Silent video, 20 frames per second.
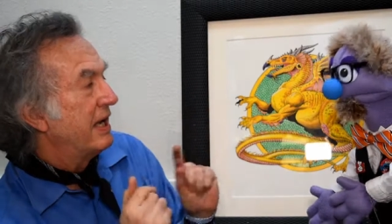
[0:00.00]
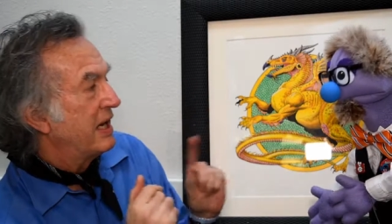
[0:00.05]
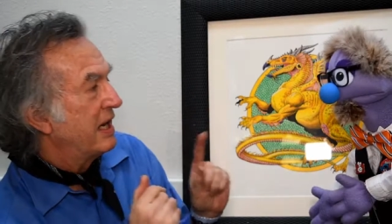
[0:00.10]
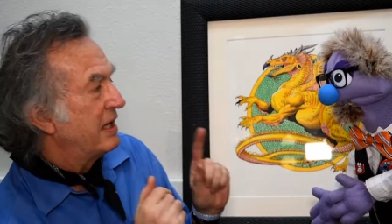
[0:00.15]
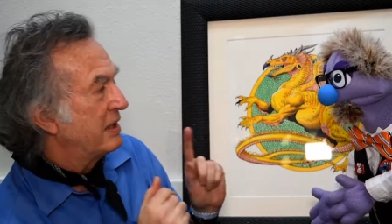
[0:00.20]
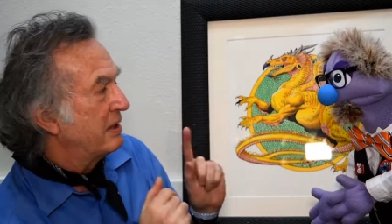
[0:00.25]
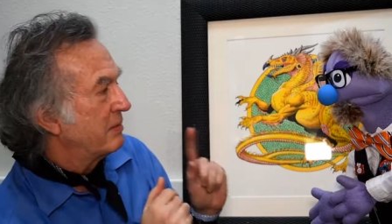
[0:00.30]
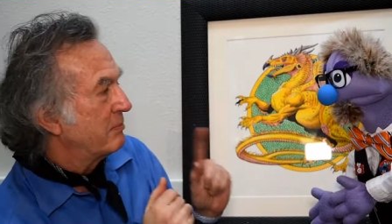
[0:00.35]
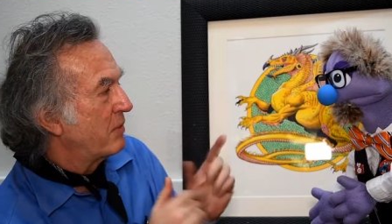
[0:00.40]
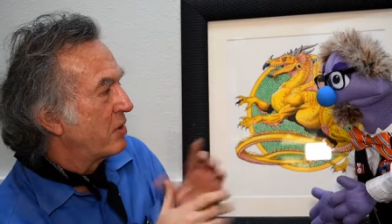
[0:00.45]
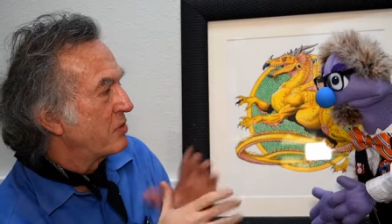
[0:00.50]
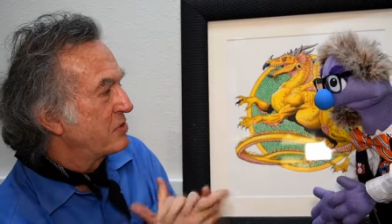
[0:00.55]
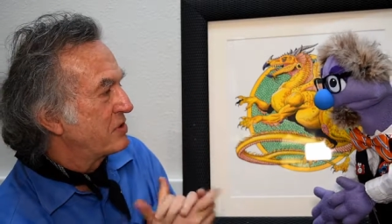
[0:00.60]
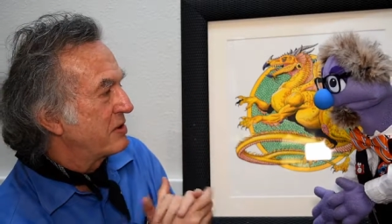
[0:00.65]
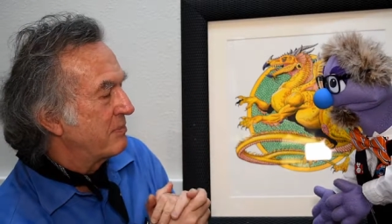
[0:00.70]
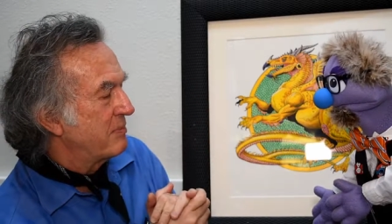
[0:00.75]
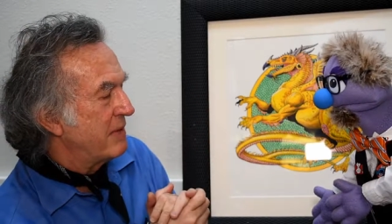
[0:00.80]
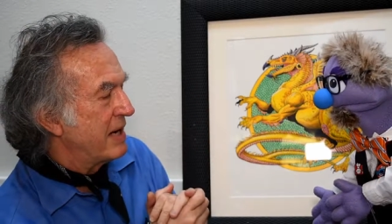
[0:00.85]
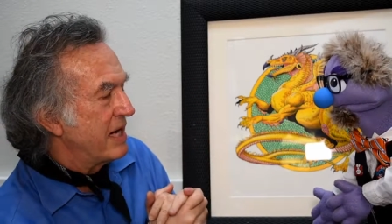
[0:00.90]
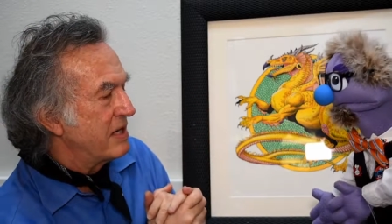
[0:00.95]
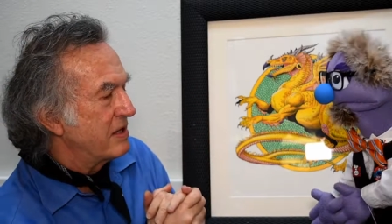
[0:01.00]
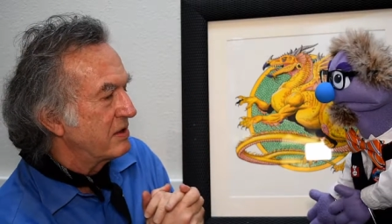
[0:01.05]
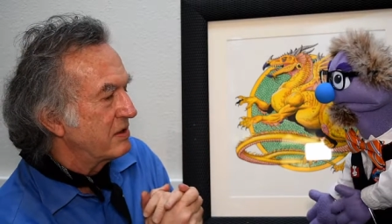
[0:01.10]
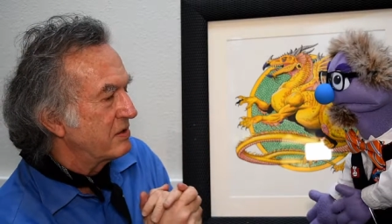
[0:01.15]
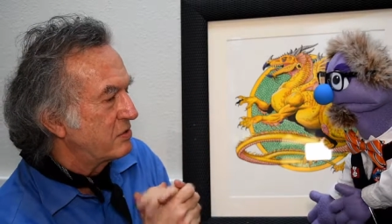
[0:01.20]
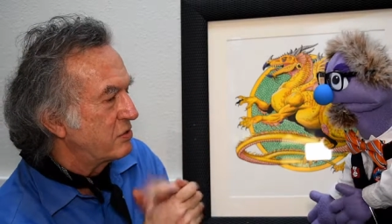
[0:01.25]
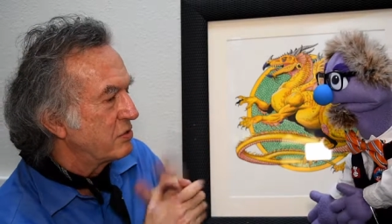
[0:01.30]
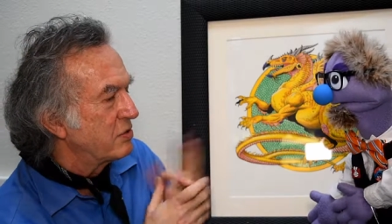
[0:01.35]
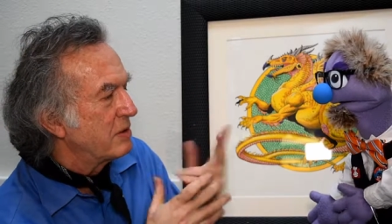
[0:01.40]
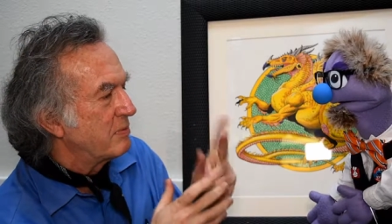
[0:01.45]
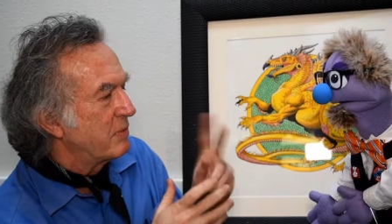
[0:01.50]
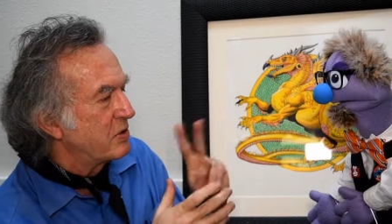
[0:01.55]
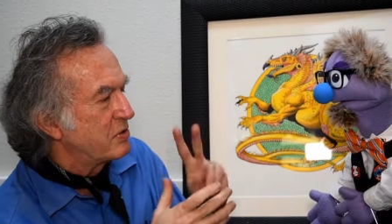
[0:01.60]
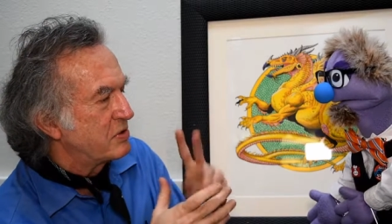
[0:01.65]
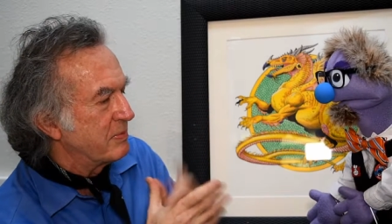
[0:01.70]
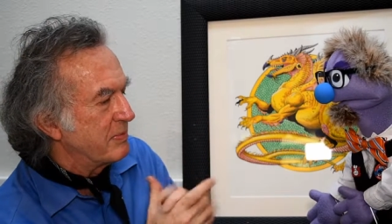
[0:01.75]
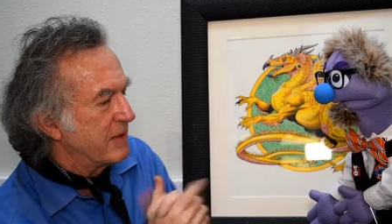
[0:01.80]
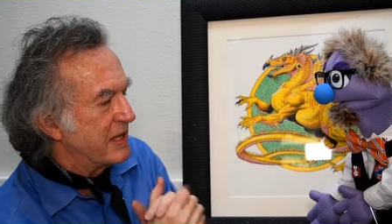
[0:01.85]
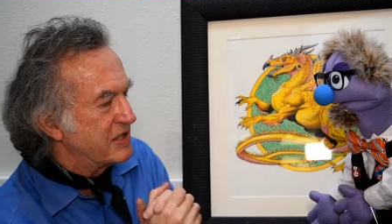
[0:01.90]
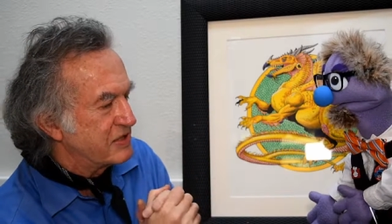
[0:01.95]
And two of the
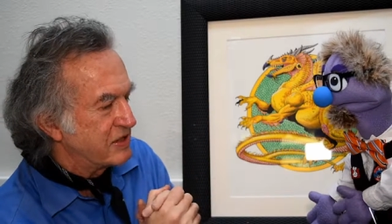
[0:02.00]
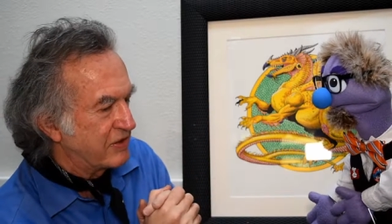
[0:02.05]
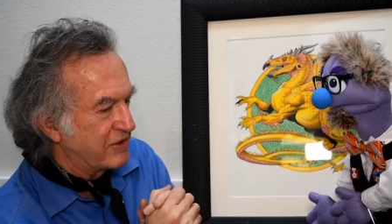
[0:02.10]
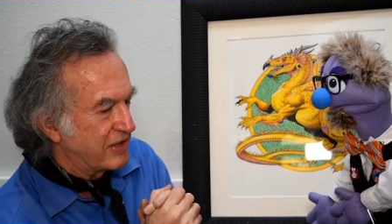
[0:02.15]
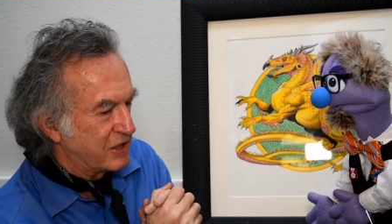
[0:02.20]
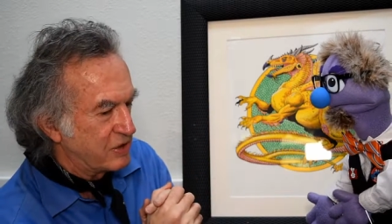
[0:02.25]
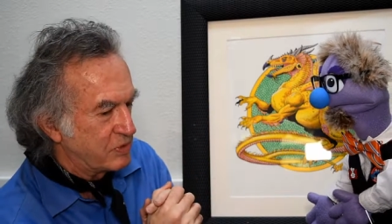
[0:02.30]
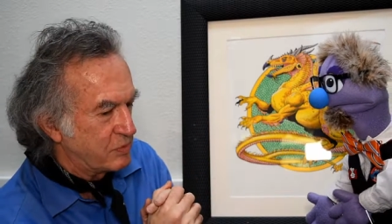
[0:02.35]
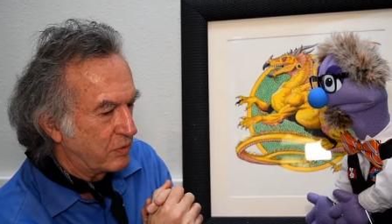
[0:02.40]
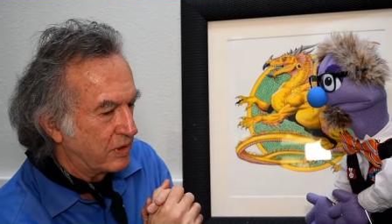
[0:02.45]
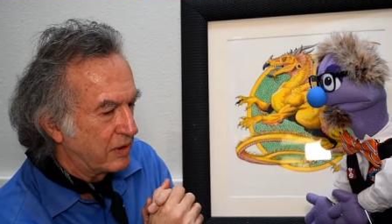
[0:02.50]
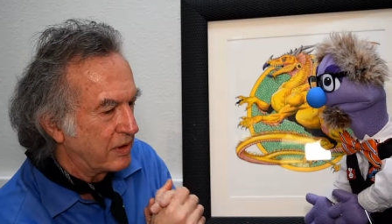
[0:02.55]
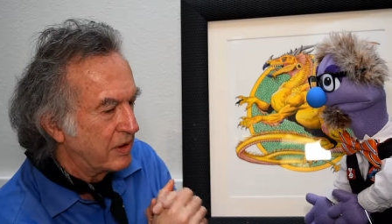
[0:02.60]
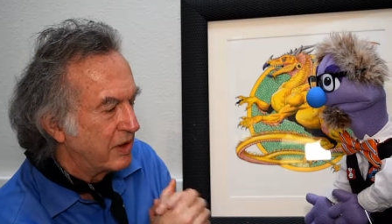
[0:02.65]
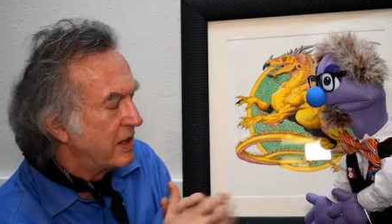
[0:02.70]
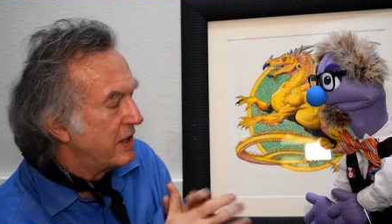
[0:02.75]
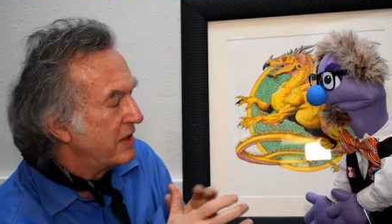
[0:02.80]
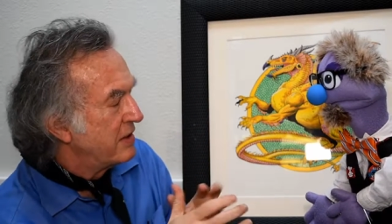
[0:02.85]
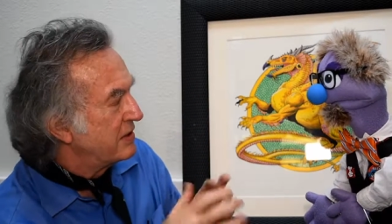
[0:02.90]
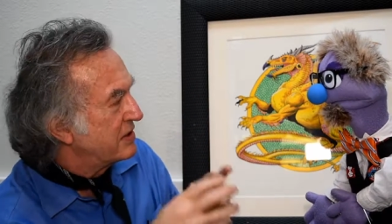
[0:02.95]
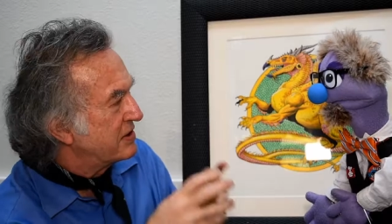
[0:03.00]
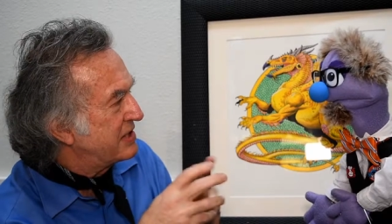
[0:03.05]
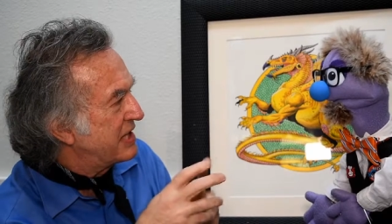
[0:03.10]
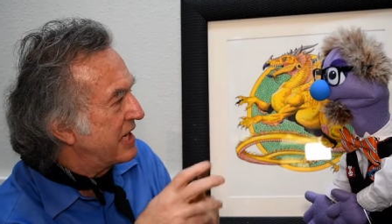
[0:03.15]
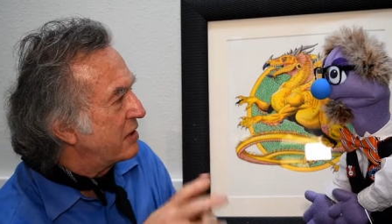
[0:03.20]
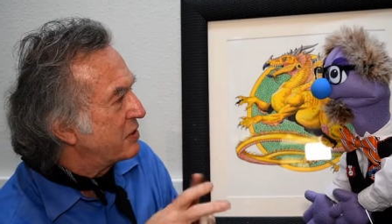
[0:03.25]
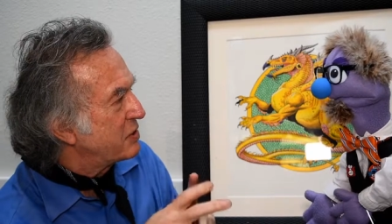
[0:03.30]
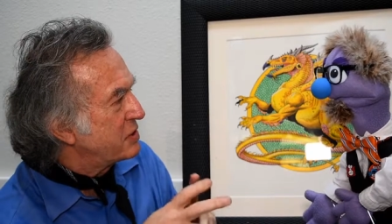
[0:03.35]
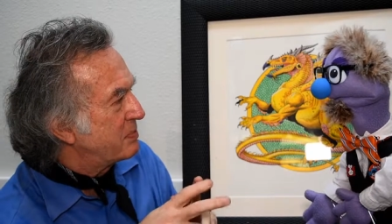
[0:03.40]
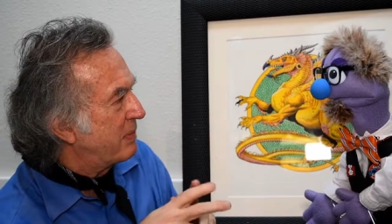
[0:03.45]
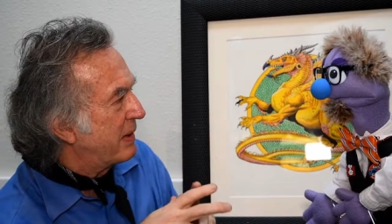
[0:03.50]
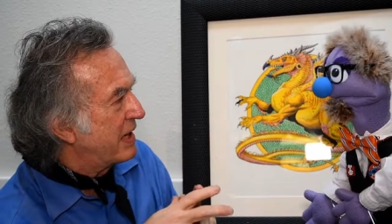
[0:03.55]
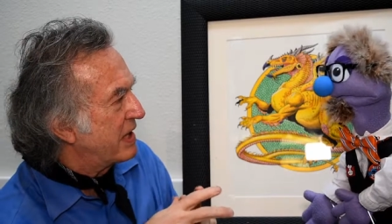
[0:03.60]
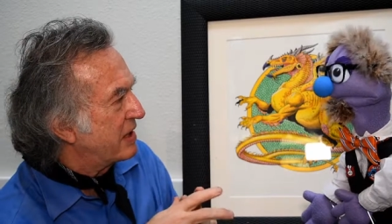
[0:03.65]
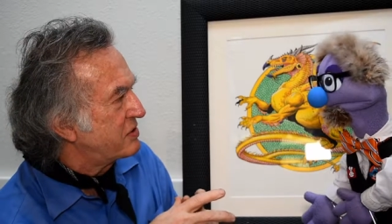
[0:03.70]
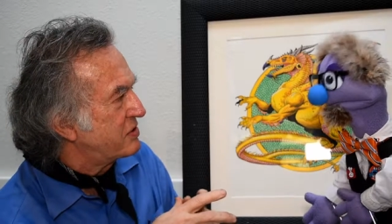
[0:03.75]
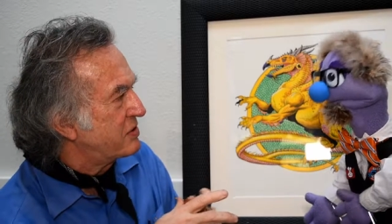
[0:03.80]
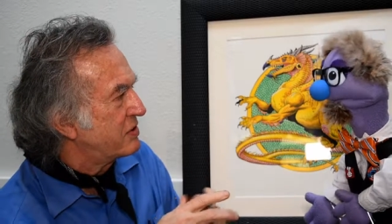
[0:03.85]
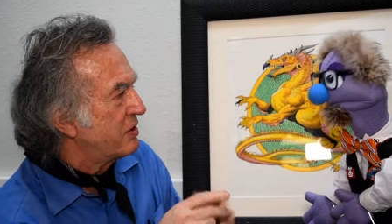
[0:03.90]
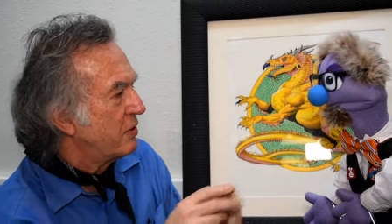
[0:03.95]
most amazing things were the tail
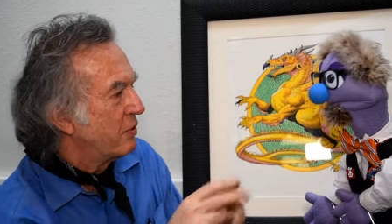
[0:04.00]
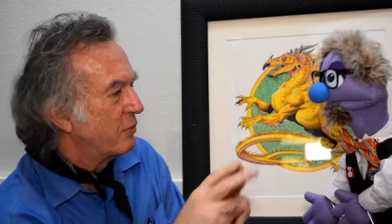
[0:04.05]
spikes.